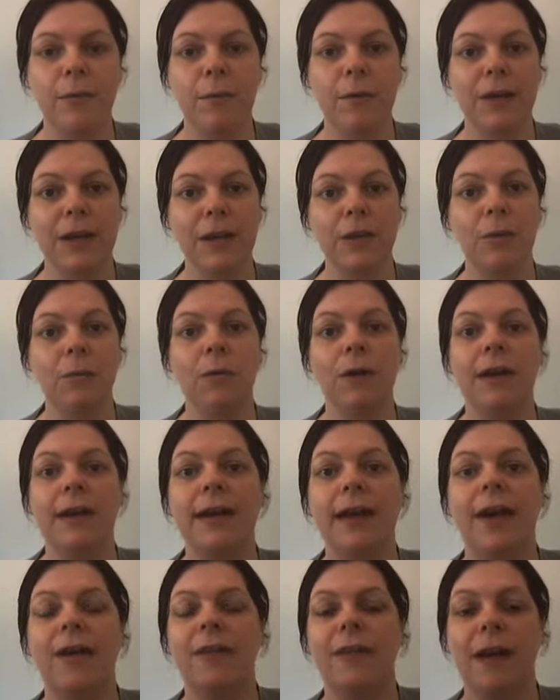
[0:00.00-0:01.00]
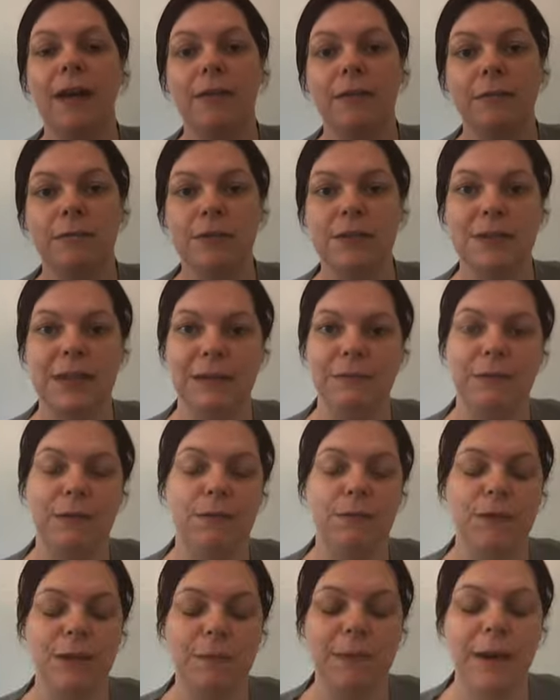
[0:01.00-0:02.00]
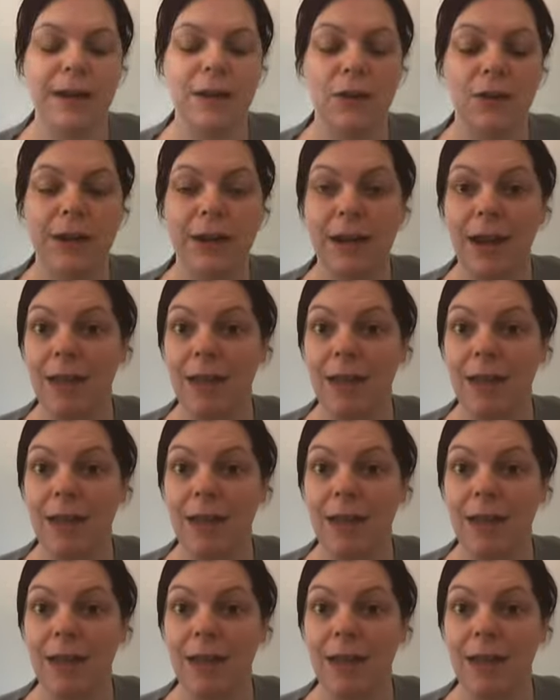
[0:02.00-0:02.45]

putting your work out there and receiving feedback on it,